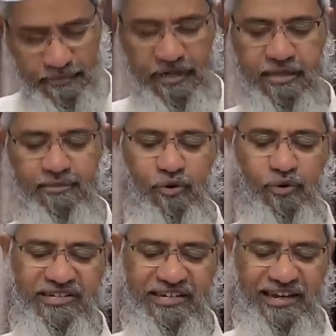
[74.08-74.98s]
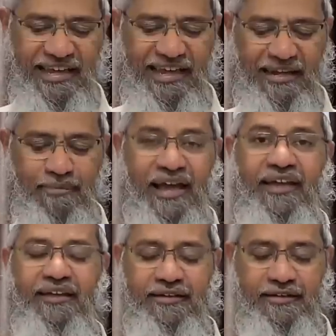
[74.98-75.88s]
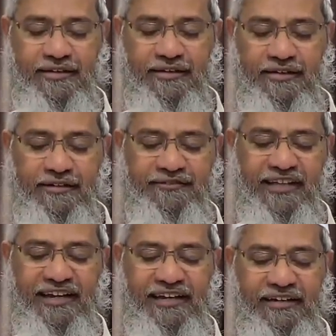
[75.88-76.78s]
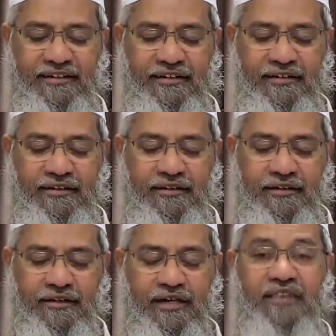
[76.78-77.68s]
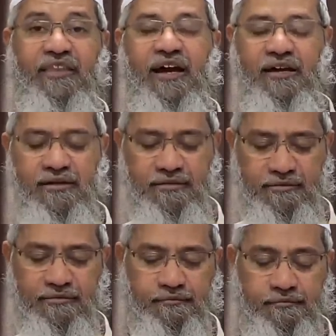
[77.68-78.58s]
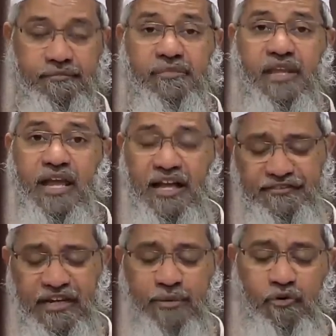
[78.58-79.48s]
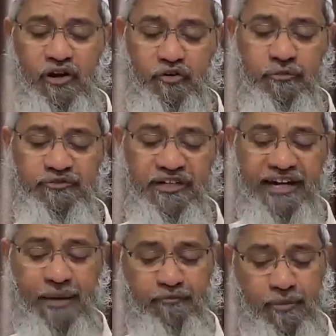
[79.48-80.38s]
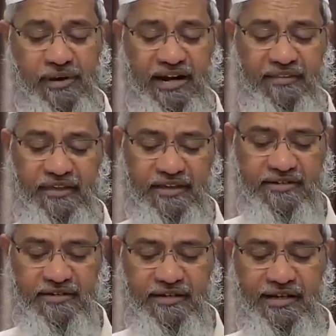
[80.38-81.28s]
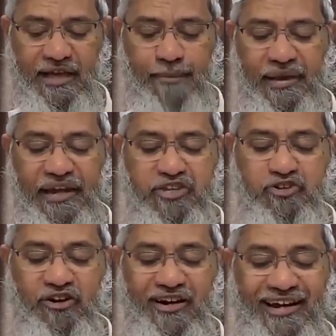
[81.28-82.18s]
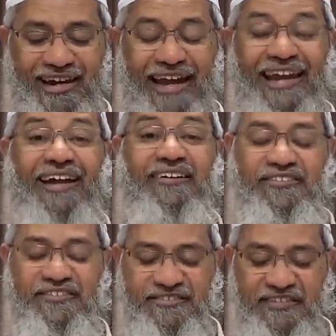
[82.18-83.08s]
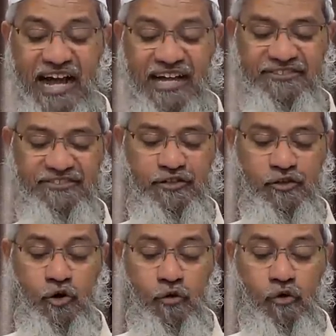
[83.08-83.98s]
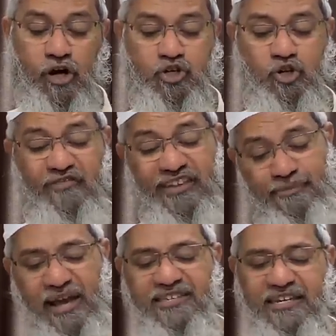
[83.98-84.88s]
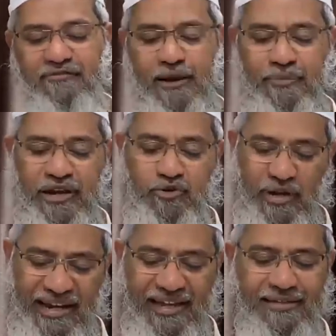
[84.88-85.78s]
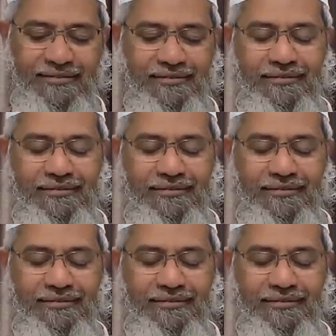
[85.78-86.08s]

A similar question again by Zarin Khandakar. Assalamu alaikum, sir. I'm from Bangladesh. Many children and adults ask, what should we imagine while praying to Allah?